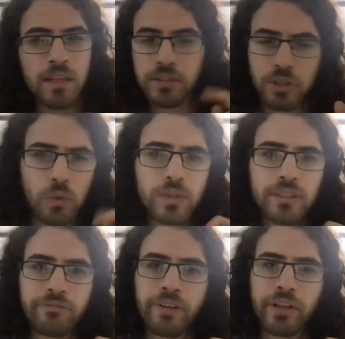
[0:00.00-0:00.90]
There was a
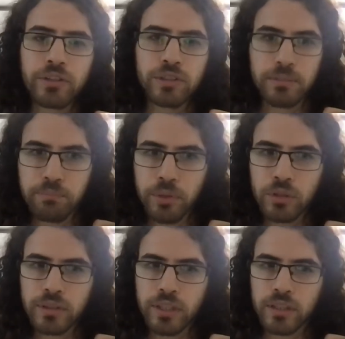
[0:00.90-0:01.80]
failure in
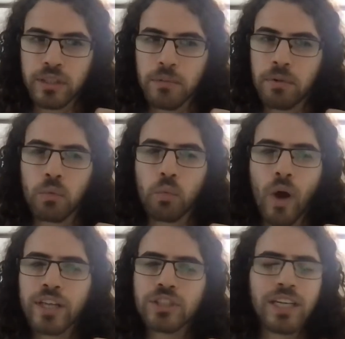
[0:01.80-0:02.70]
build there, but
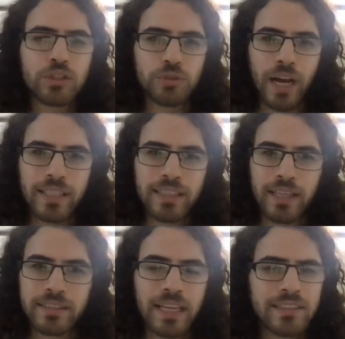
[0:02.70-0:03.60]
why should I track
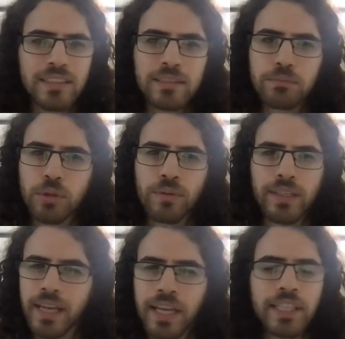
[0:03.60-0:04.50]
that? That doesn't provide
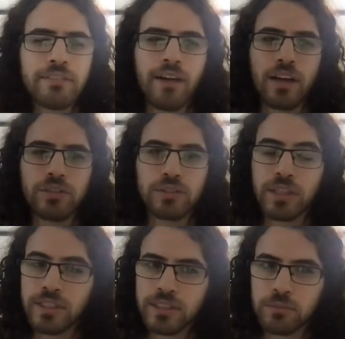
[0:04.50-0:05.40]
any value to
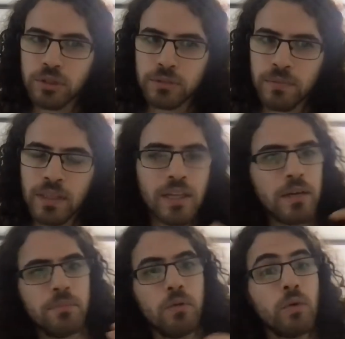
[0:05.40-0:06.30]
customers.
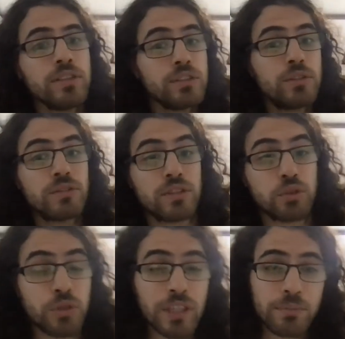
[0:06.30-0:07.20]
But once you go into
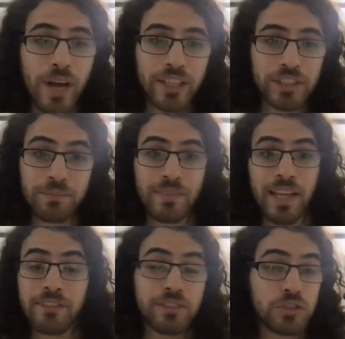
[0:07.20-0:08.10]
trunk branch,
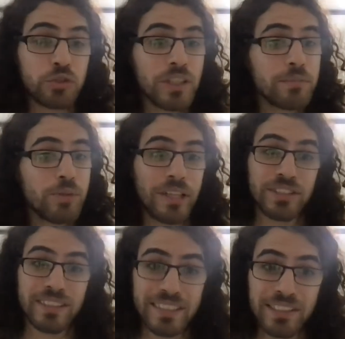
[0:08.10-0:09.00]
if the trunk branch
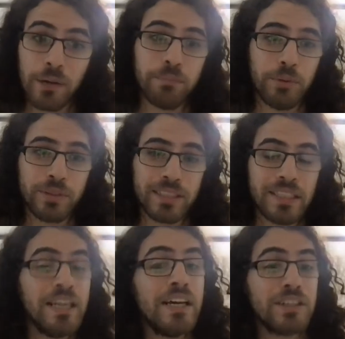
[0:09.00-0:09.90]
is not building,
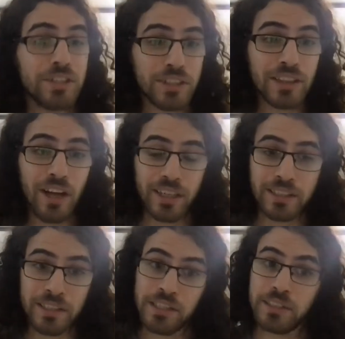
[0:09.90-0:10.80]
good luck.
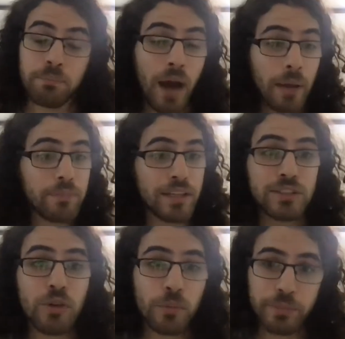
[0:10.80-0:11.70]
The pipeline is
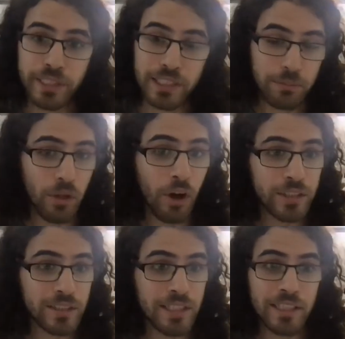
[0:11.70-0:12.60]
completely
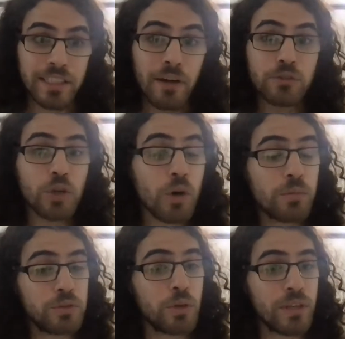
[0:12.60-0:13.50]
blocked. Now
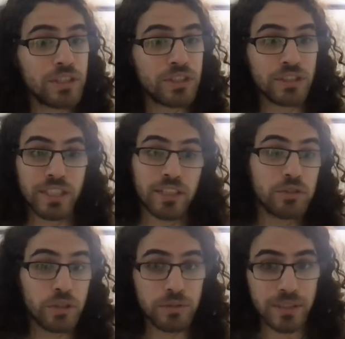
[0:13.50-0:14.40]
no engineer can
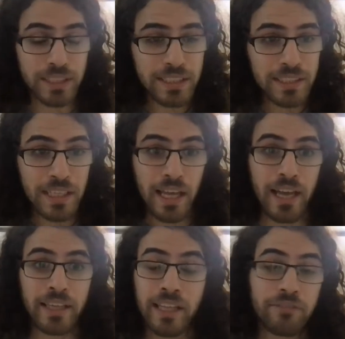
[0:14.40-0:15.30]
do a release,
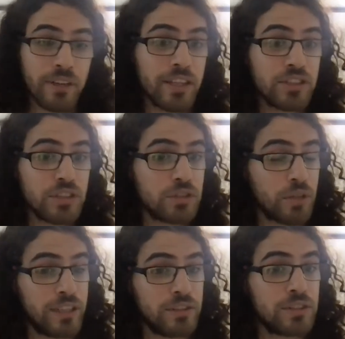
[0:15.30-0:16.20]
and if an engineer
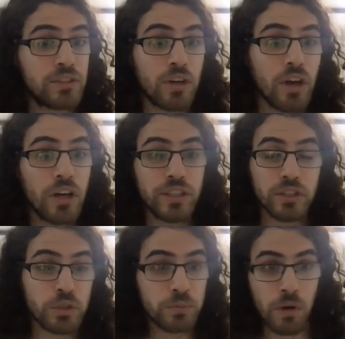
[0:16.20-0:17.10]
tries to start on a
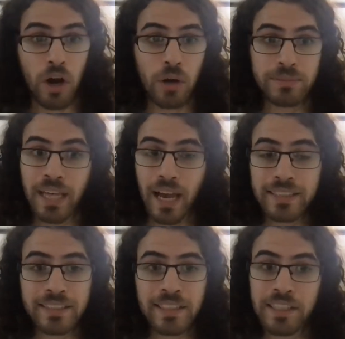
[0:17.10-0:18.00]
new
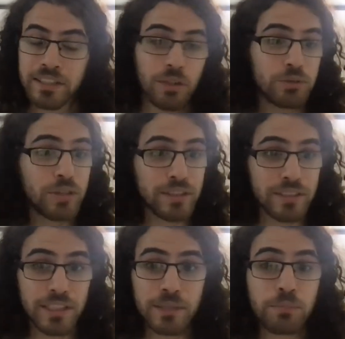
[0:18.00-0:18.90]
task, they will try to
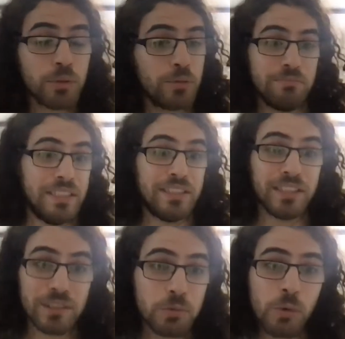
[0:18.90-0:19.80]
git pull. It
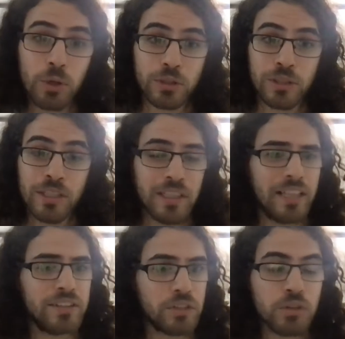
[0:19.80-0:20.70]
doesn't work,
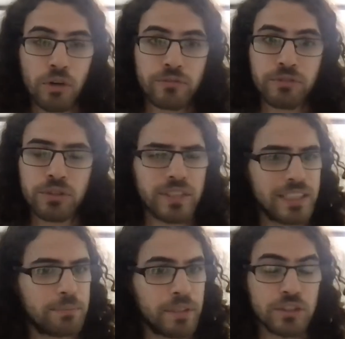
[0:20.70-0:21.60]
and they're confused. They're
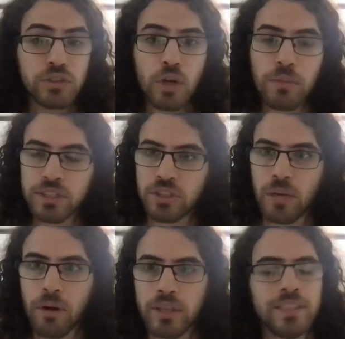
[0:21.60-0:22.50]
spending so much time
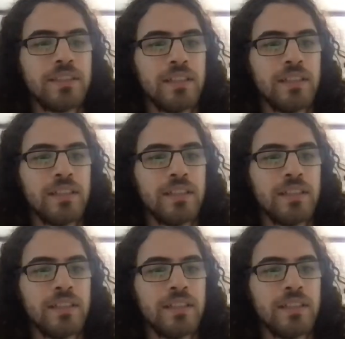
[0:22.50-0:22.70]
on it.